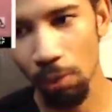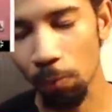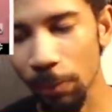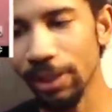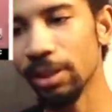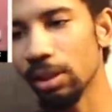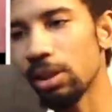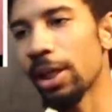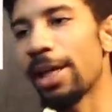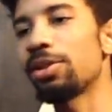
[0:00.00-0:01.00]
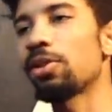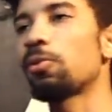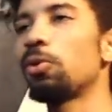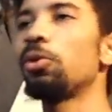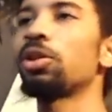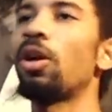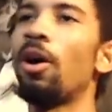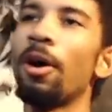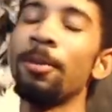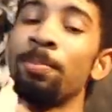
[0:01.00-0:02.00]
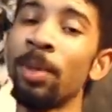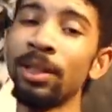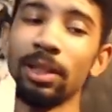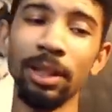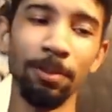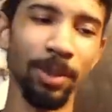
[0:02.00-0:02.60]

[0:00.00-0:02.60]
recently changed their rules on bundling